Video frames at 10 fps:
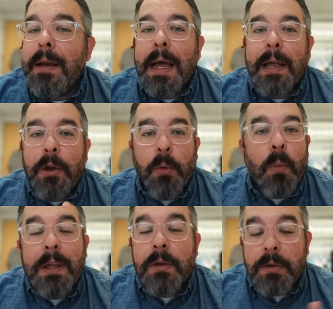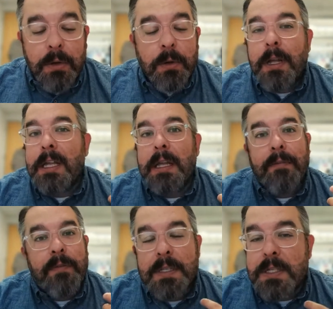at what you do,
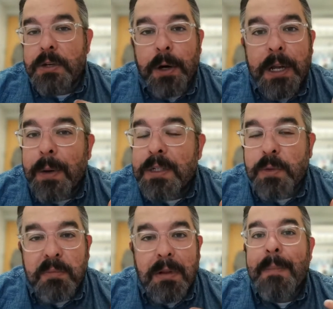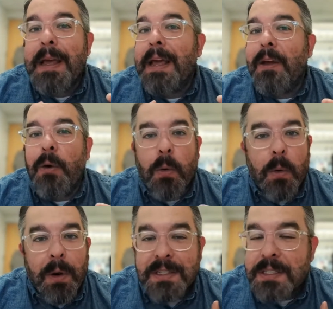if it's turning a wrench with plumbing
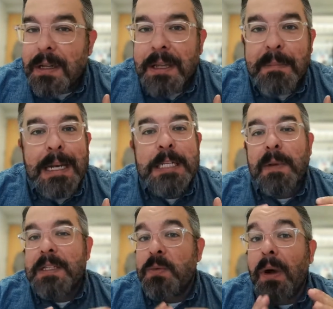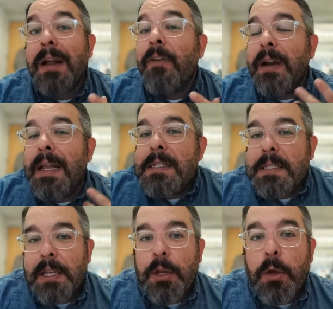or installing mini splits, whatever it is
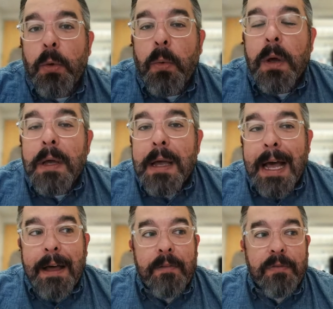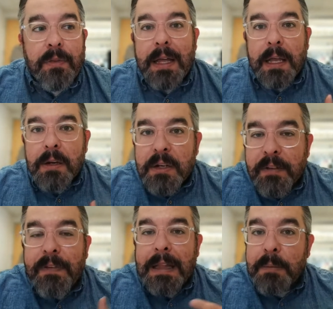that you have like
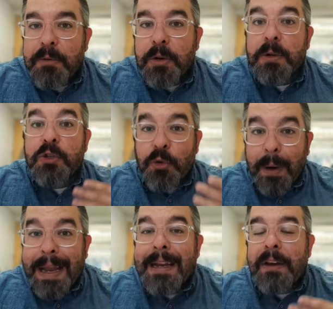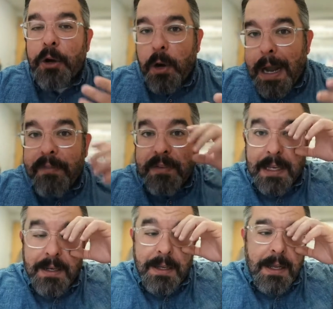developed your trade and your craft
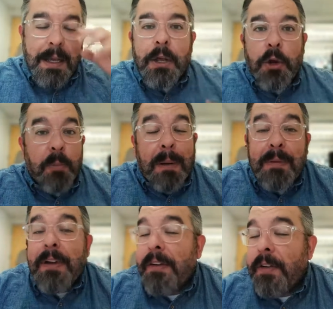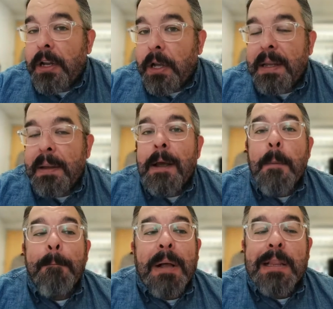in, you're probably very, very good.
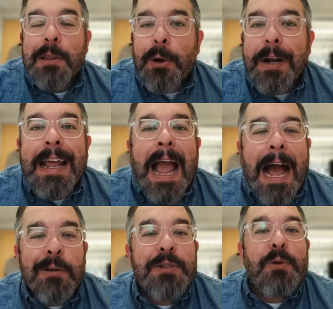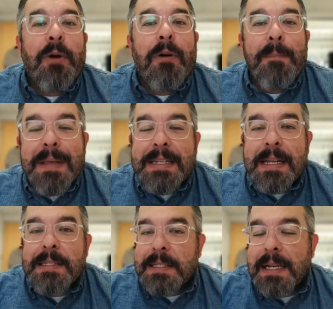But learning how to grow a
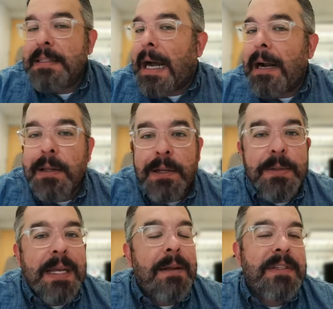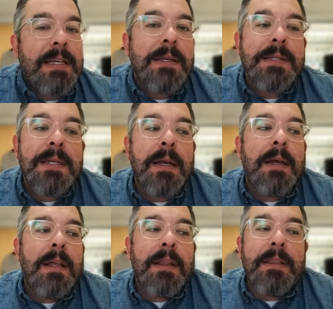business is an entirely new set of skills
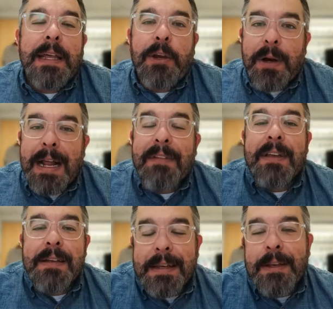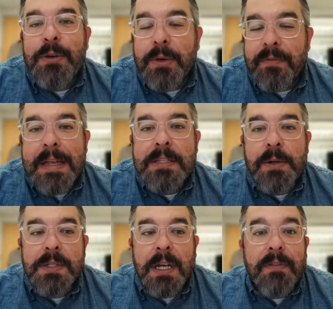that you're going to have to continue to invest in
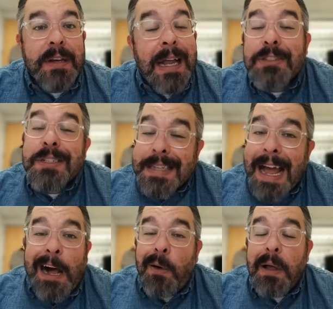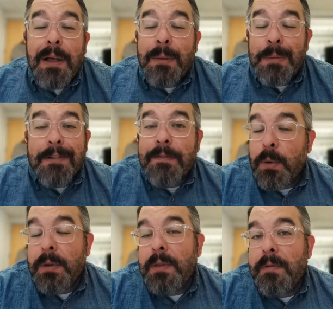yourself. And not just now, but
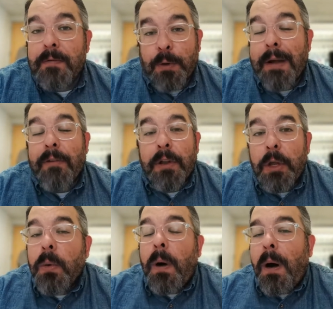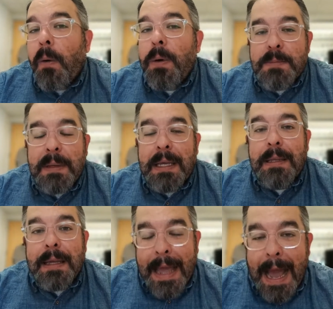for forever. You will always be
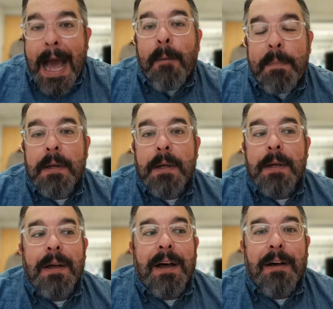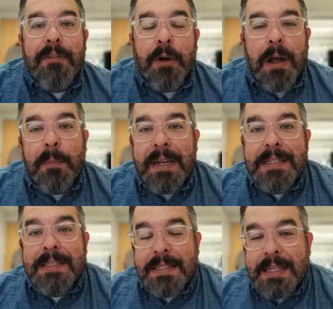the cap of your
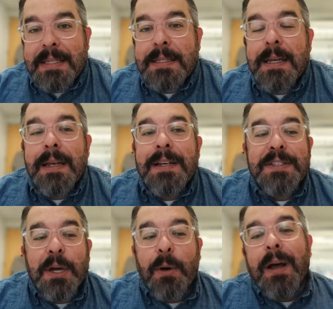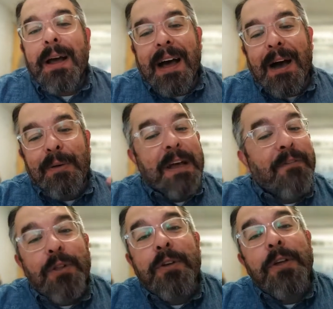company's success. So without
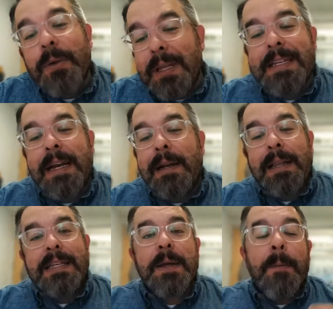further ado, let's get into this.